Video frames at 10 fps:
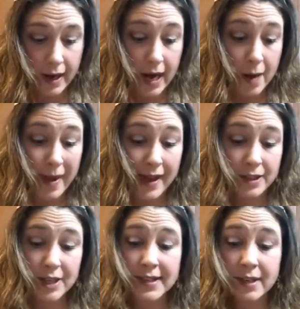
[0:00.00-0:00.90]
And I
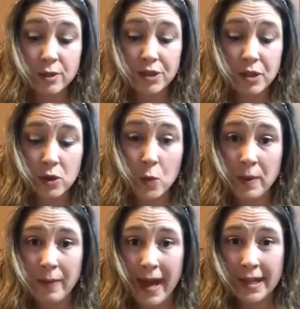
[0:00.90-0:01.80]
apologize, I usually don't
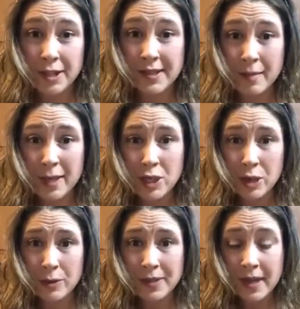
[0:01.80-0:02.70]
open packages on my
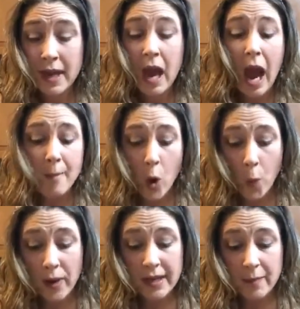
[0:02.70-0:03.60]
shows. I'm
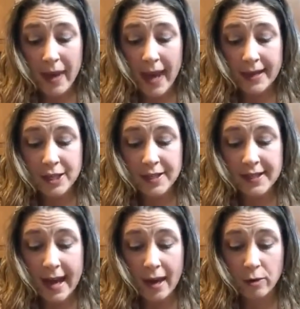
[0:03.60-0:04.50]
opening the packages
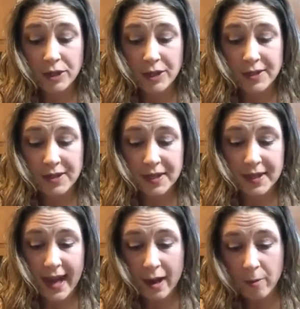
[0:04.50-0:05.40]
now just so
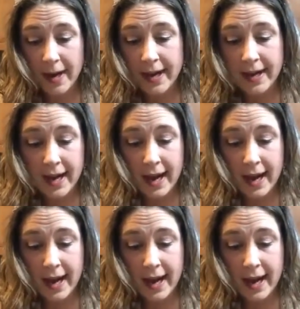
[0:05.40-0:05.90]
that way